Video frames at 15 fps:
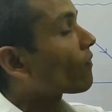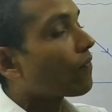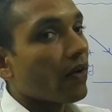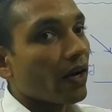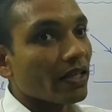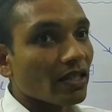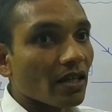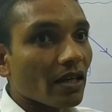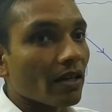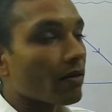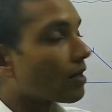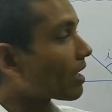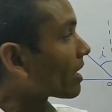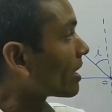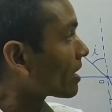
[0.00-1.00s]
first
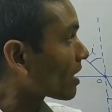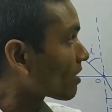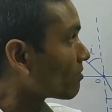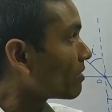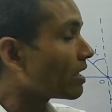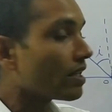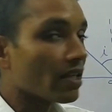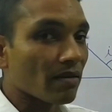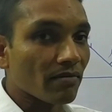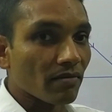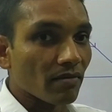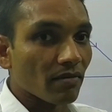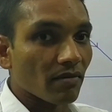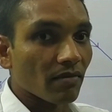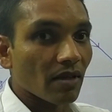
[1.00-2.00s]
rarer
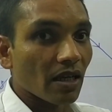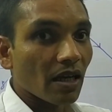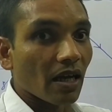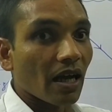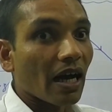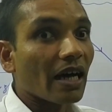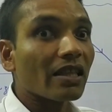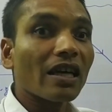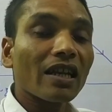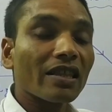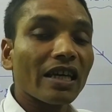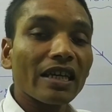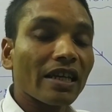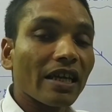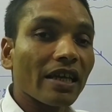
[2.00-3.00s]
medium other
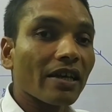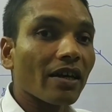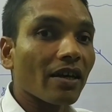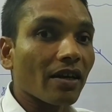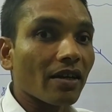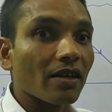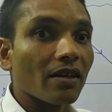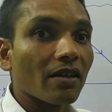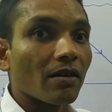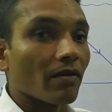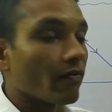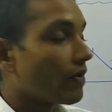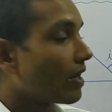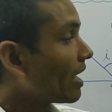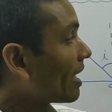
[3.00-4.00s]
than air,
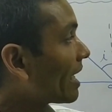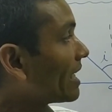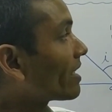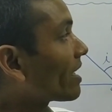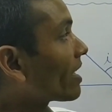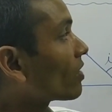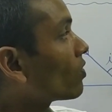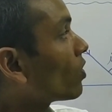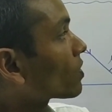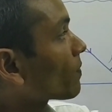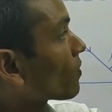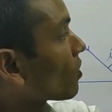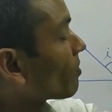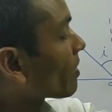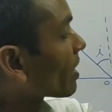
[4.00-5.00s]
when light ray goes
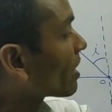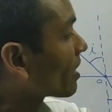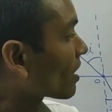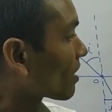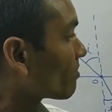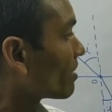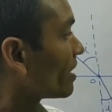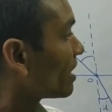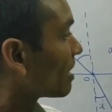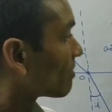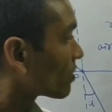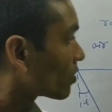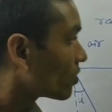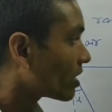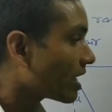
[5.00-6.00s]
from rarer
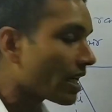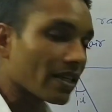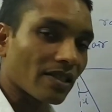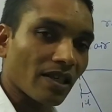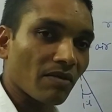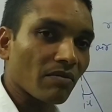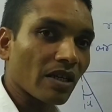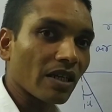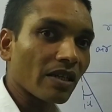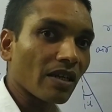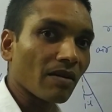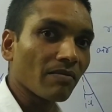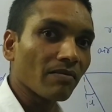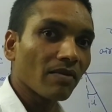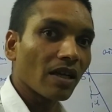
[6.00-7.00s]
medium to denser
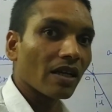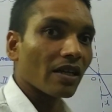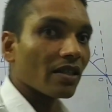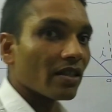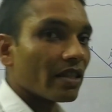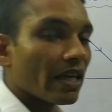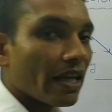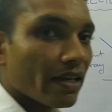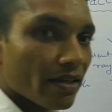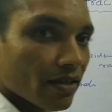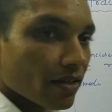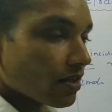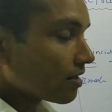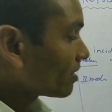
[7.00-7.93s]
medium, then